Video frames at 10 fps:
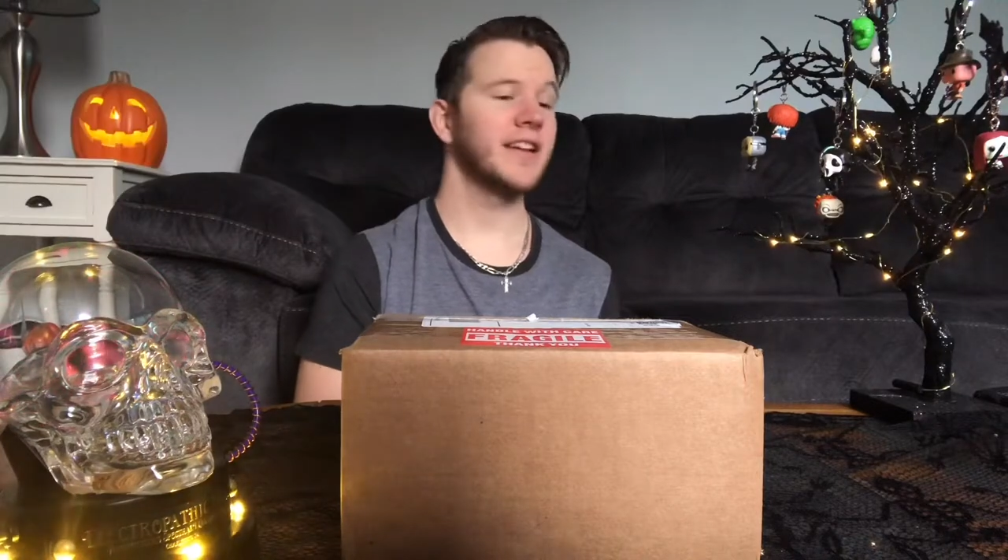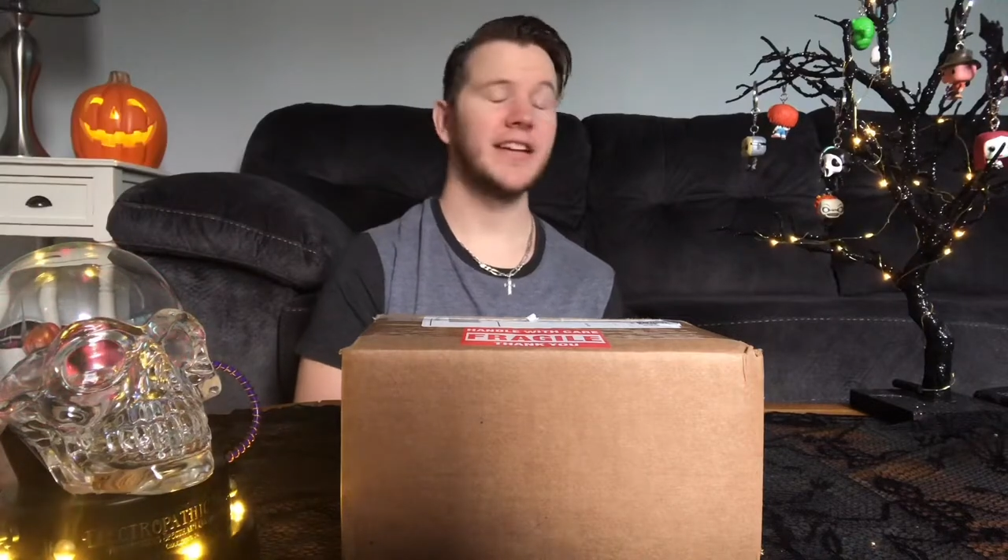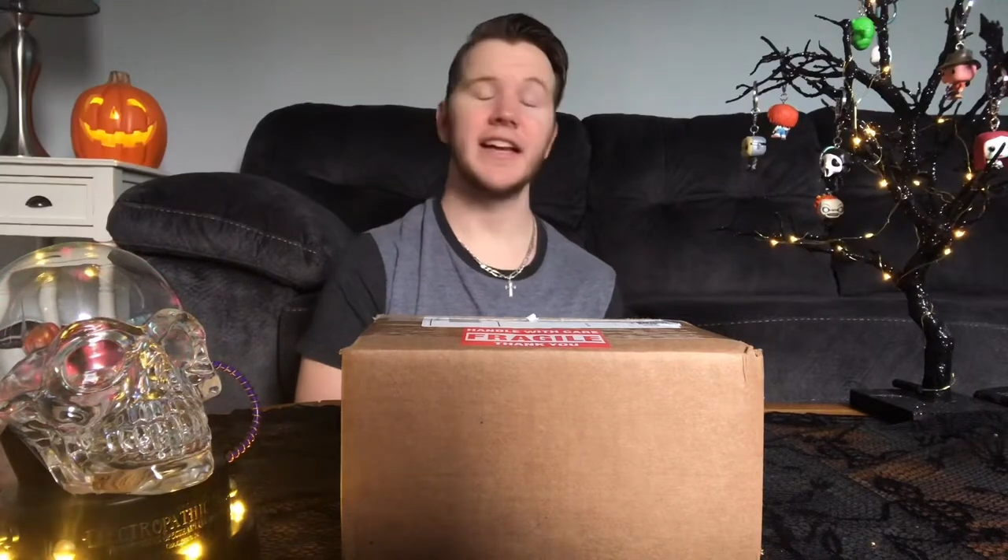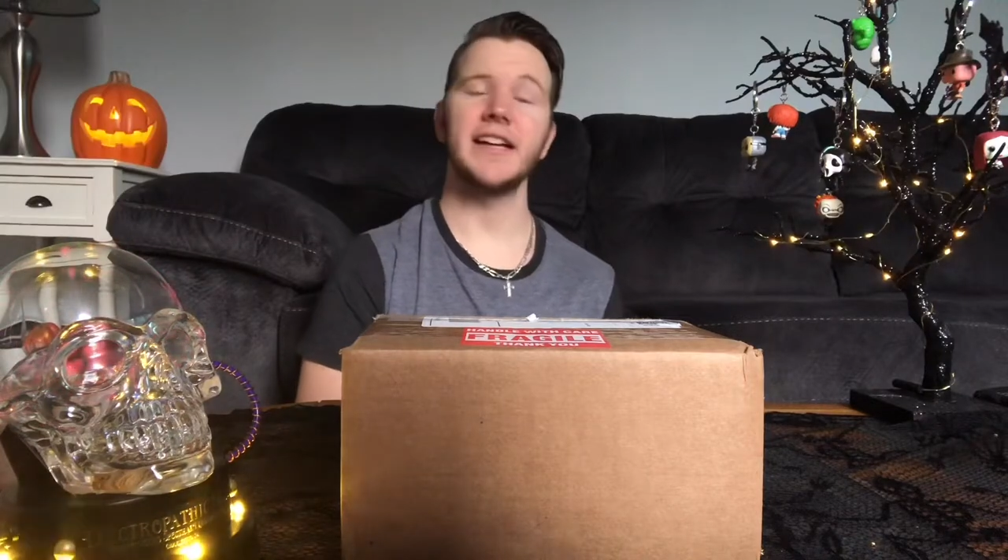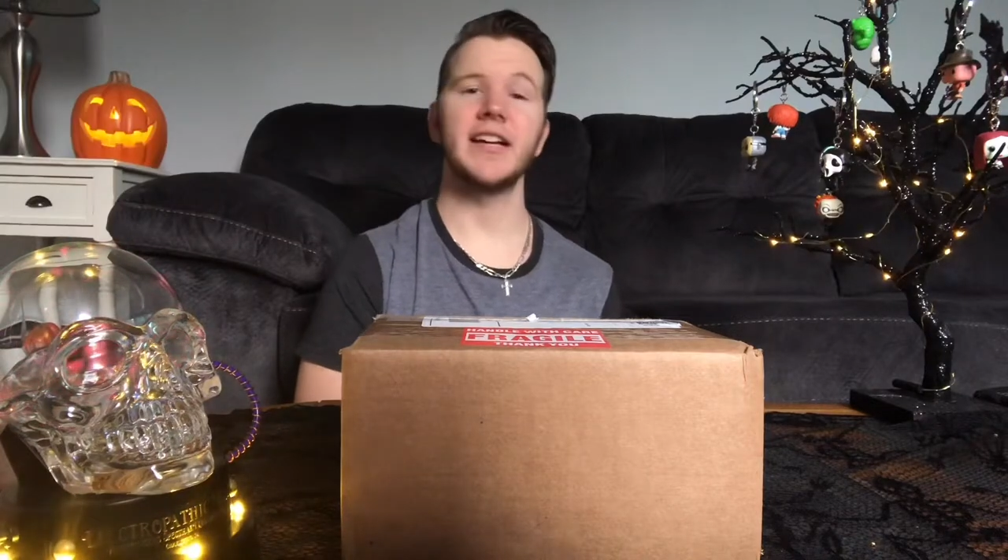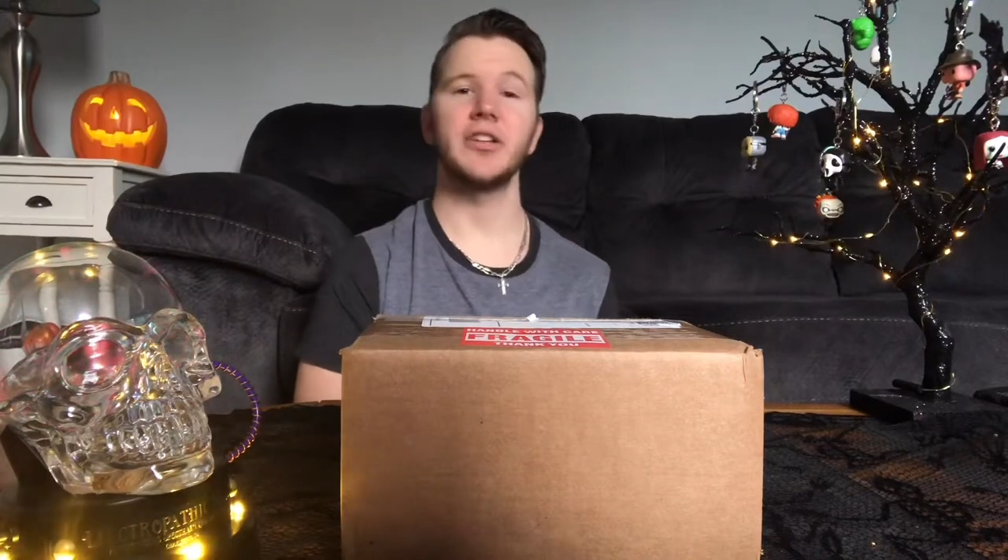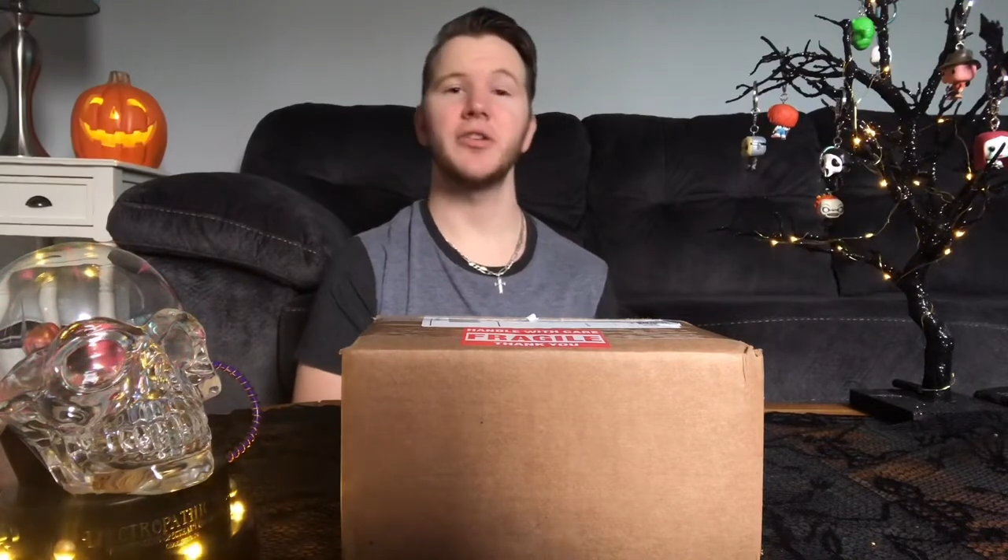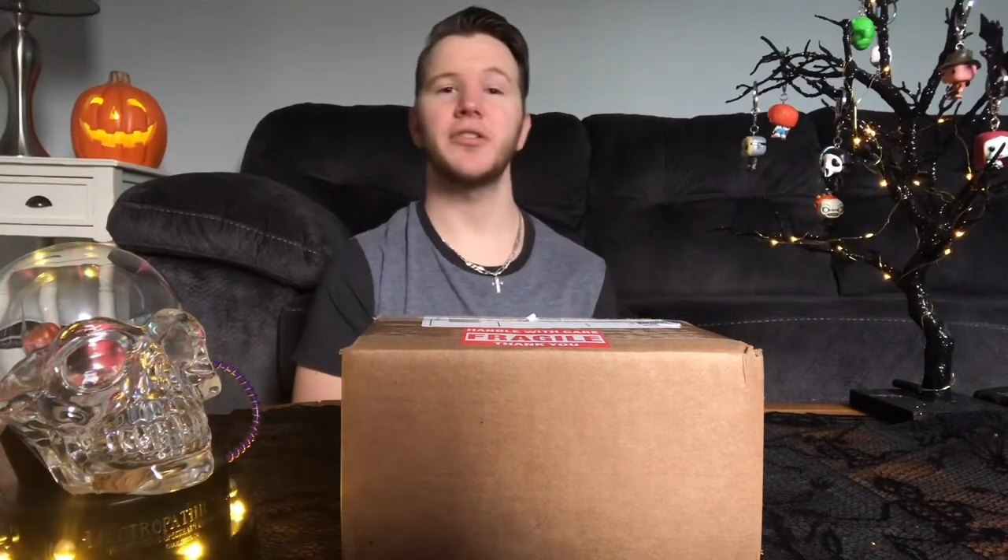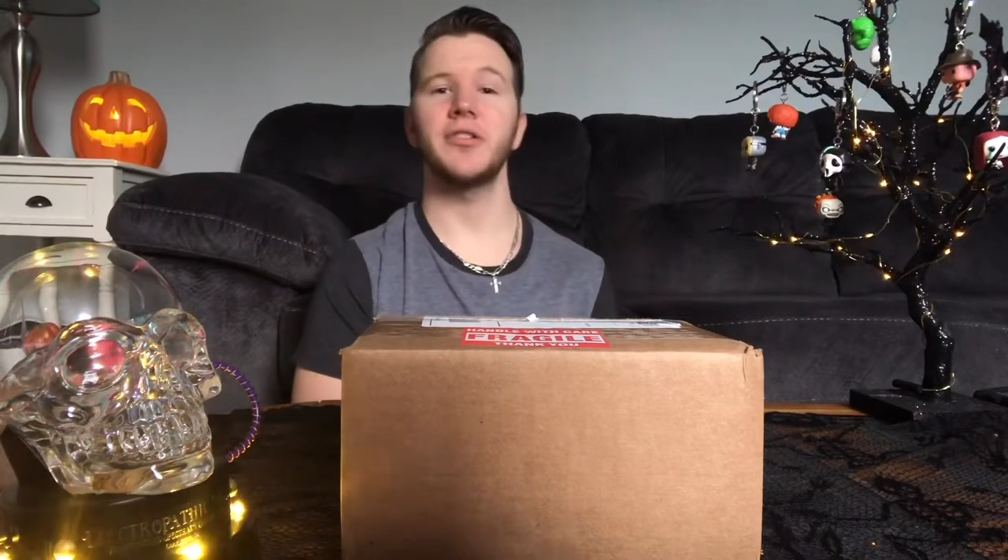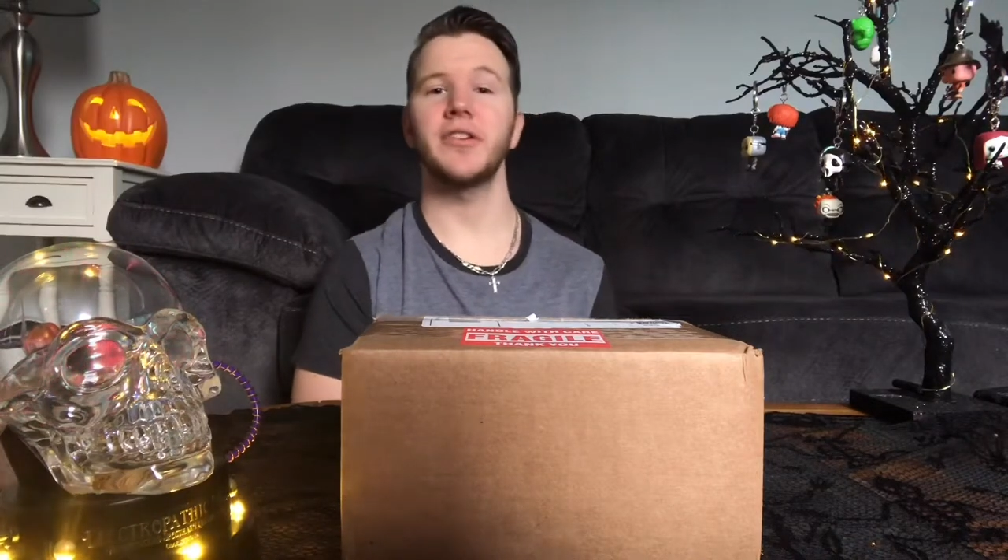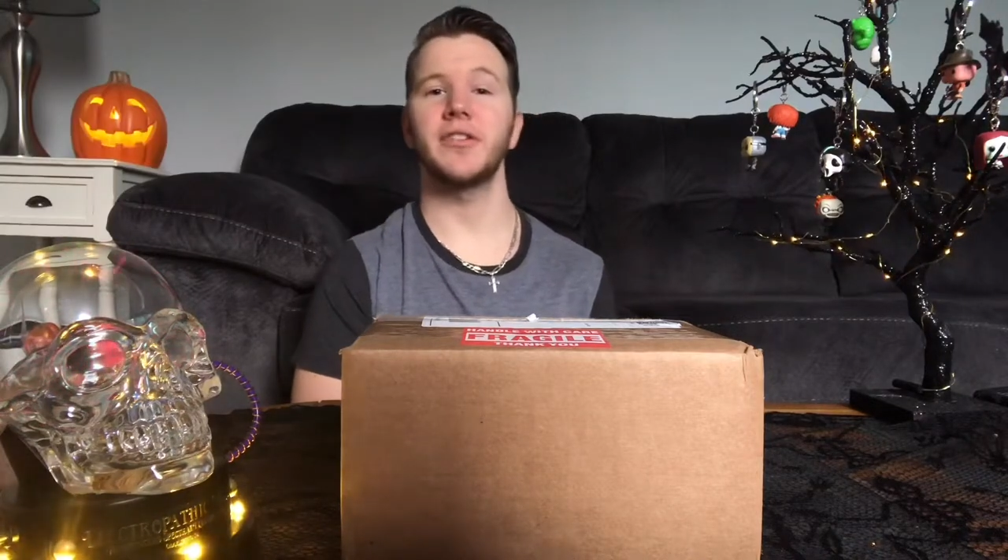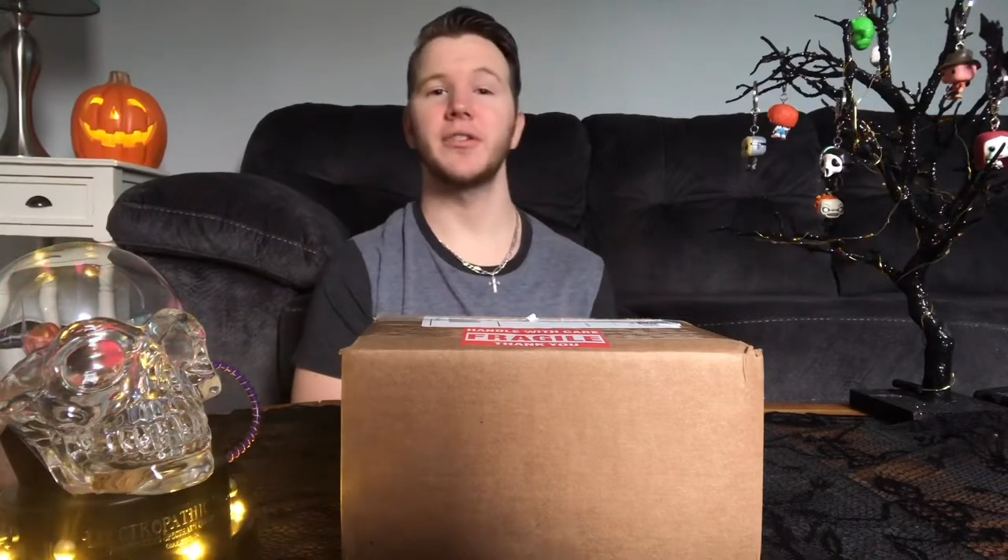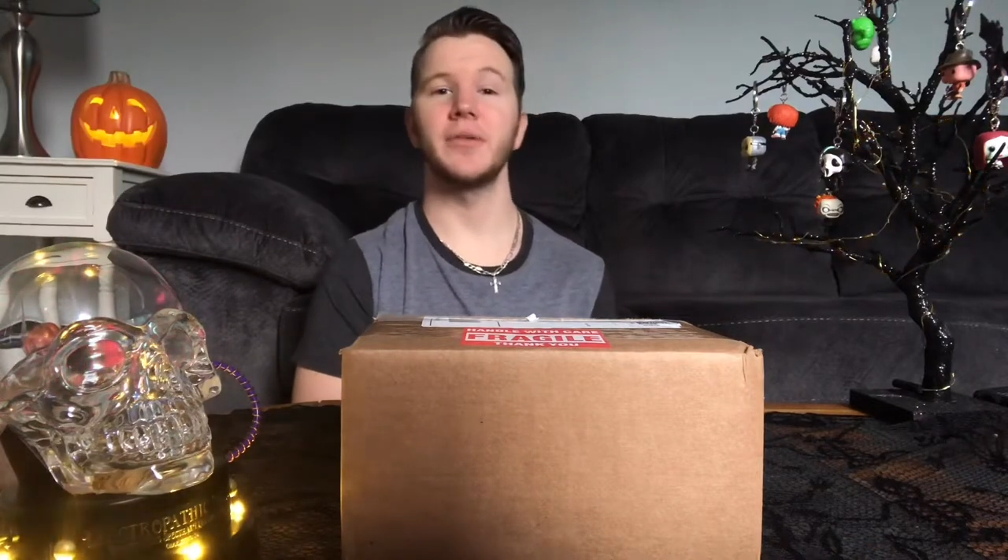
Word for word: getting closer to